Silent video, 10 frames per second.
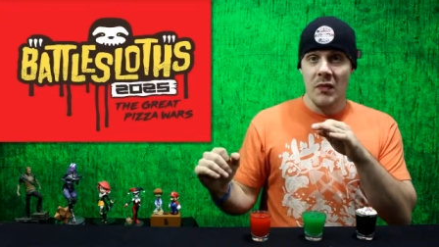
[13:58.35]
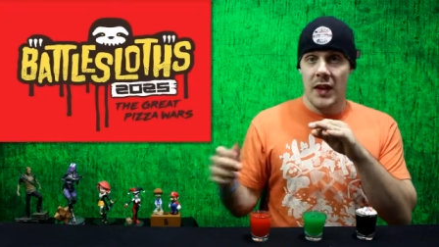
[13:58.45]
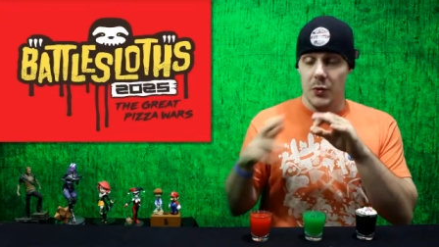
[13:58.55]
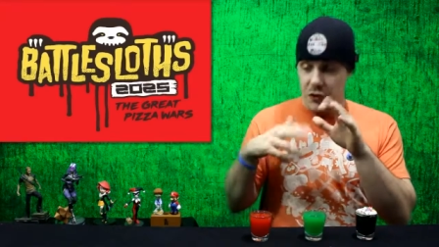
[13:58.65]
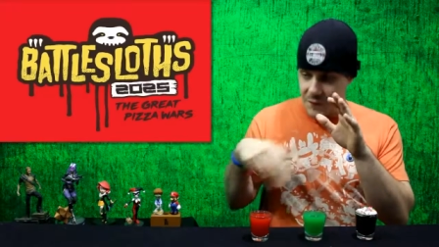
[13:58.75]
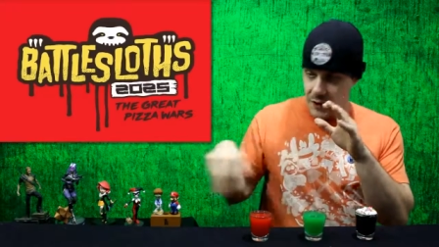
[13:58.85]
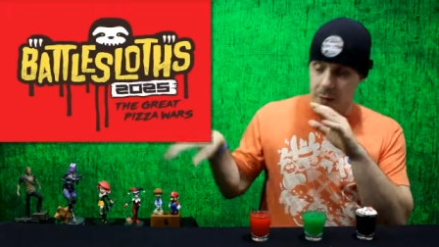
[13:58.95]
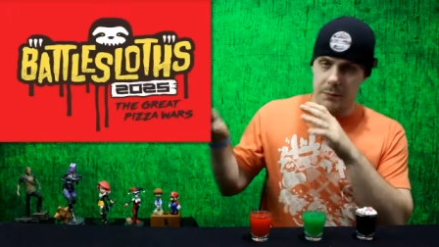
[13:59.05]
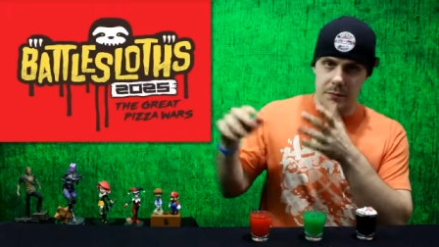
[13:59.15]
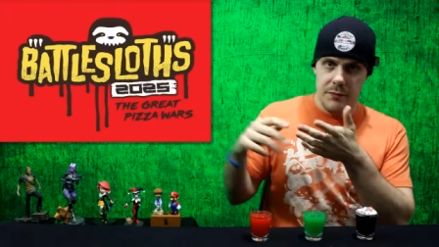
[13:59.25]
And when you fill
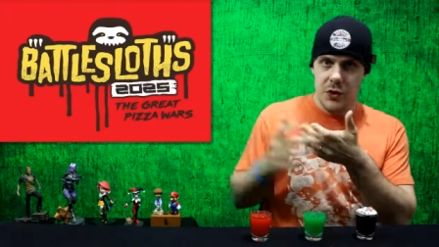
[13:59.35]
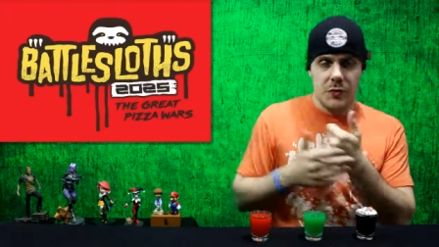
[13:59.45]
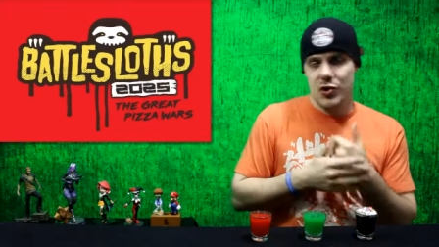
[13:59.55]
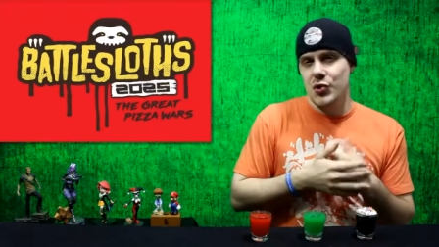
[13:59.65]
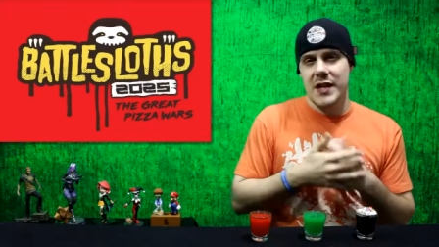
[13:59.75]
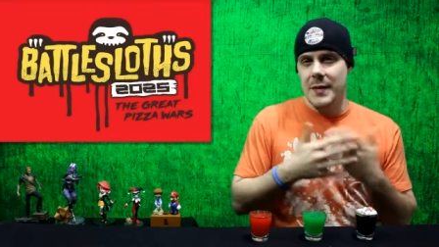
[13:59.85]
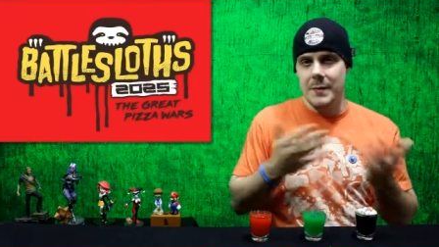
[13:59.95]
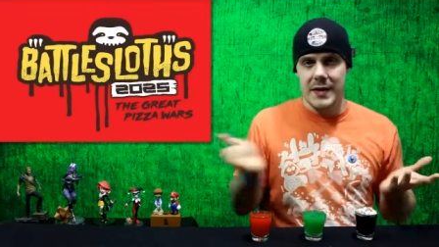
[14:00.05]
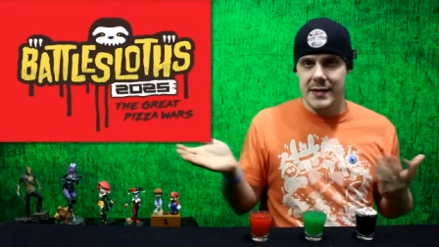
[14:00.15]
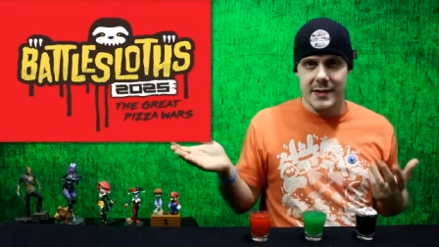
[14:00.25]
up, you can choose how
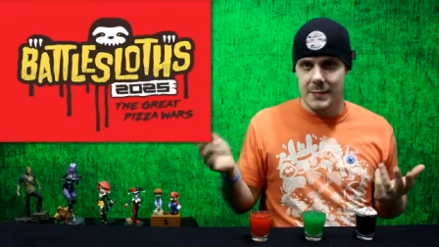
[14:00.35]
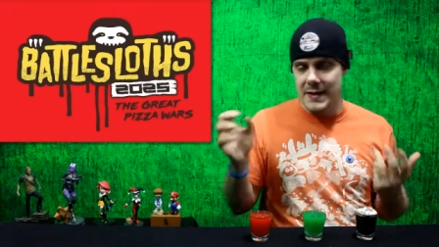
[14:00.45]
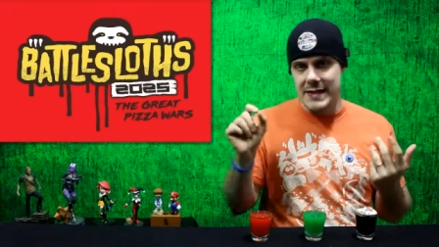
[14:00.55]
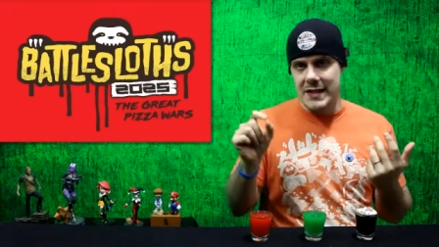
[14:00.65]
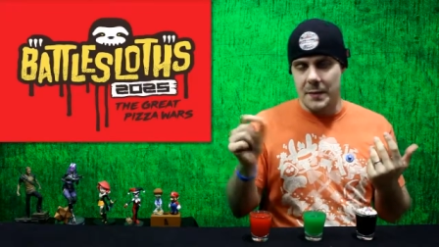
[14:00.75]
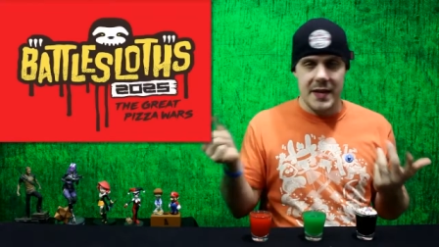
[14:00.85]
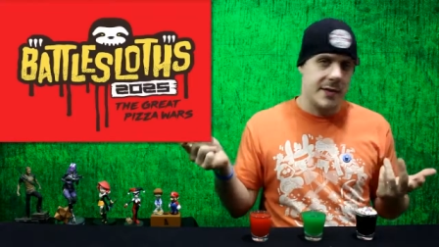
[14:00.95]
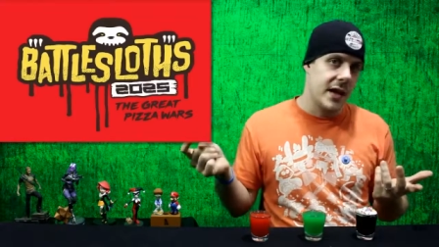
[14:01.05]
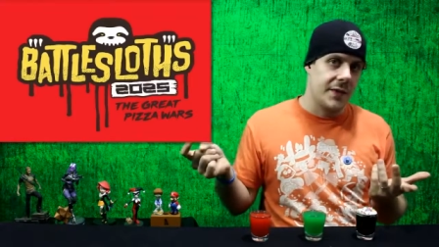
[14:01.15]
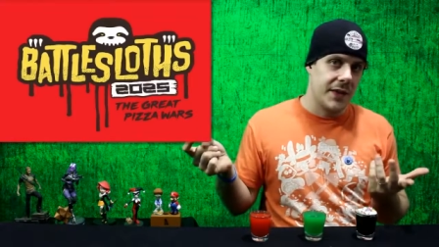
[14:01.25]
many pieces of pizza
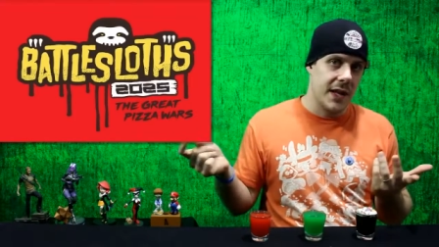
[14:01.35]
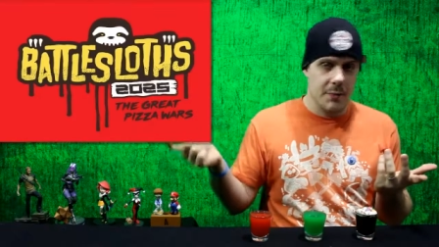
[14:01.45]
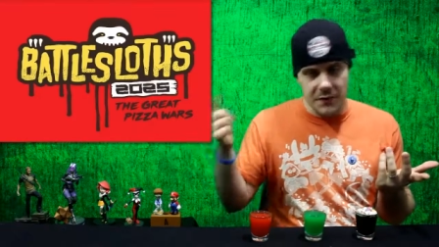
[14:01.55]
you have to get.